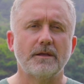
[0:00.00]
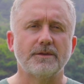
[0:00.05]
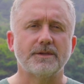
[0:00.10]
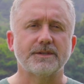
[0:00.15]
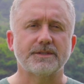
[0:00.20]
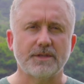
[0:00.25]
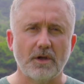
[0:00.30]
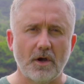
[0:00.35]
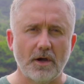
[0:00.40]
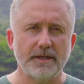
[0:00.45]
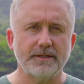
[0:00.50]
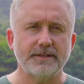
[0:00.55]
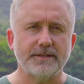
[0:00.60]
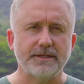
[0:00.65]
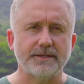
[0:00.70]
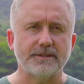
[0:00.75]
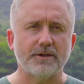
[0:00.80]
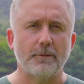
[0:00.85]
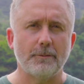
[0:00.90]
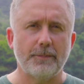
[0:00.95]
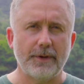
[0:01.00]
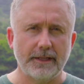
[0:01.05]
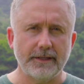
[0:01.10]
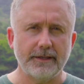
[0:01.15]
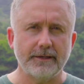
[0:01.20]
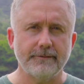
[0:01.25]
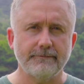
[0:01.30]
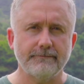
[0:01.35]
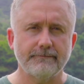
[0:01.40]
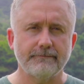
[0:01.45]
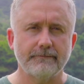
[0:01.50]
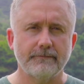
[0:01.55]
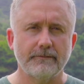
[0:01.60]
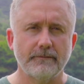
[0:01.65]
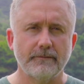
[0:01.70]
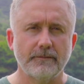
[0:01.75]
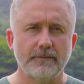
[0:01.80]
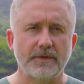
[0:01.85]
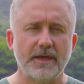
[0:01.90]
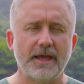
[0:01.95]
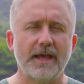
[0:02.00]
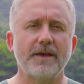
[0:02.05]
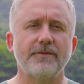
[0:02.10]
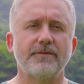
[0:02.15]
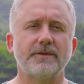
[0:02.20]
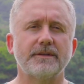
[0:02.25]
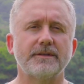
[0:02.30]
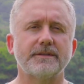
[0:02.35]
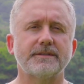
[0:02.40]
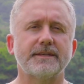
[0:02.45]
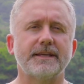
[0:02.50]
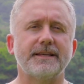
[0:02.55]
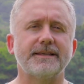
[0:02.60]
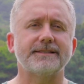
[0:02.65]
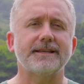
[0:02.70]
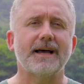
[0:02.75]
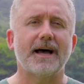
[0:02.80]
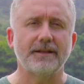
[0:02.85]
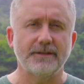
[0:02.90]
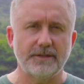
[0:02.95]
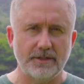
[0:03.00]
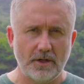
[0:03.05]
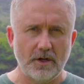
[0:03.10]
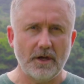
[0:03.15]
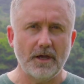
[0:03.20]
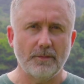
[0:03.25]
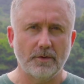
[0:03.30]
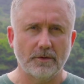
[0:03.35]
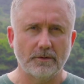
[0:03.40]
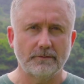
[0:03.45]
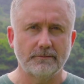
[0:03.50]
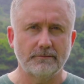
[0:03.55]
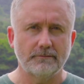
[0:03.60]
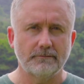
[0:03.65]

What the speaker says: The science is compelling, the evidence is undeniable,